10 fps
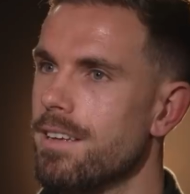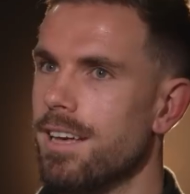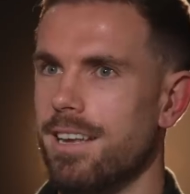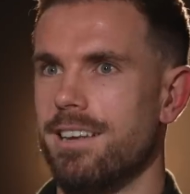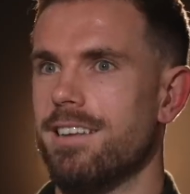
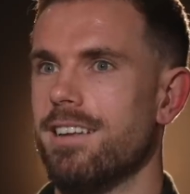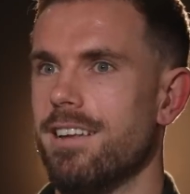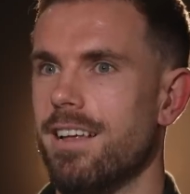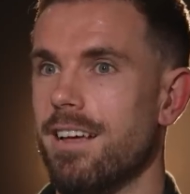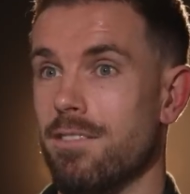And
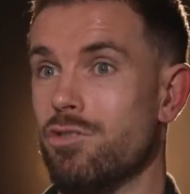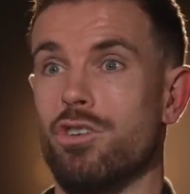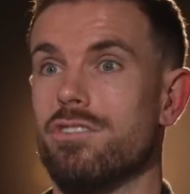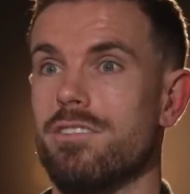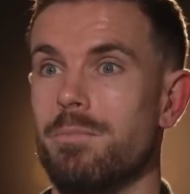
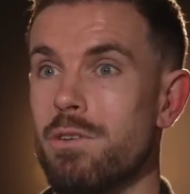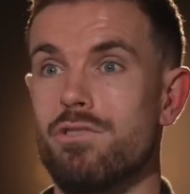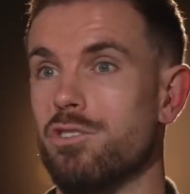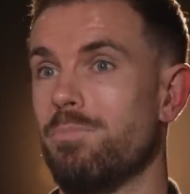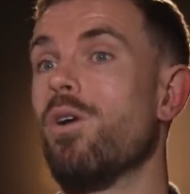just me
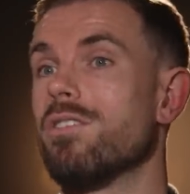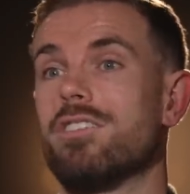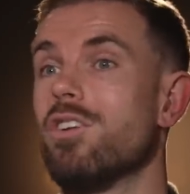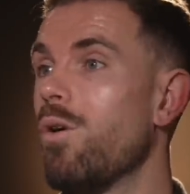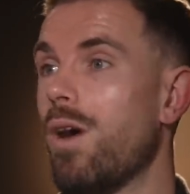respond. I
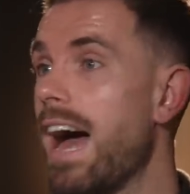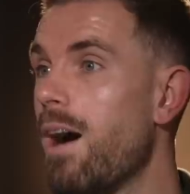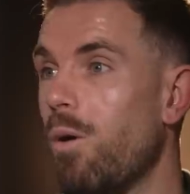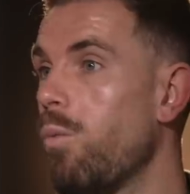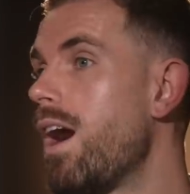don't know
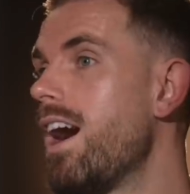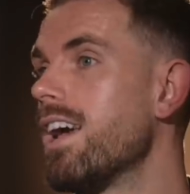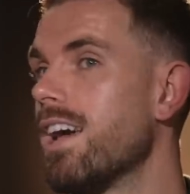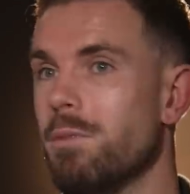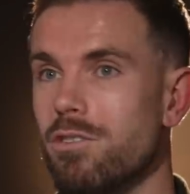how or why.
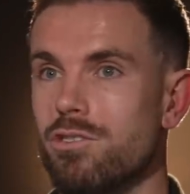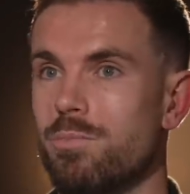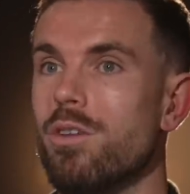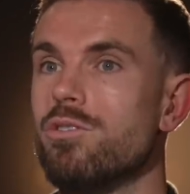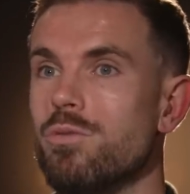I mean, his
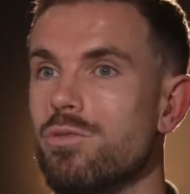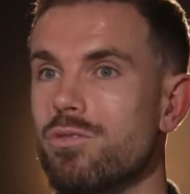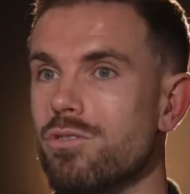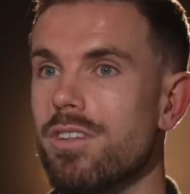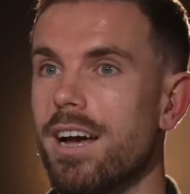response was
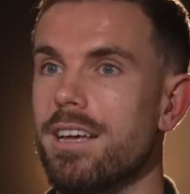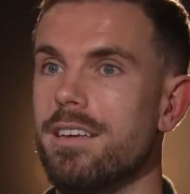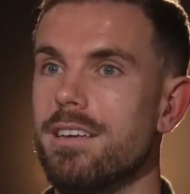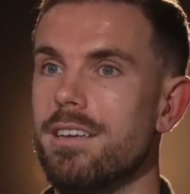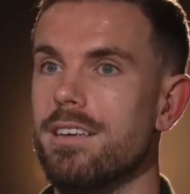just like,
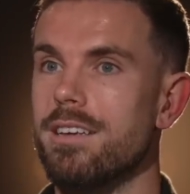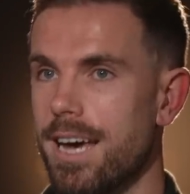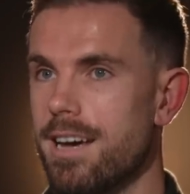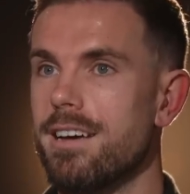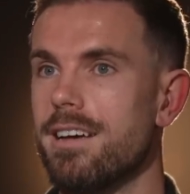Yeah.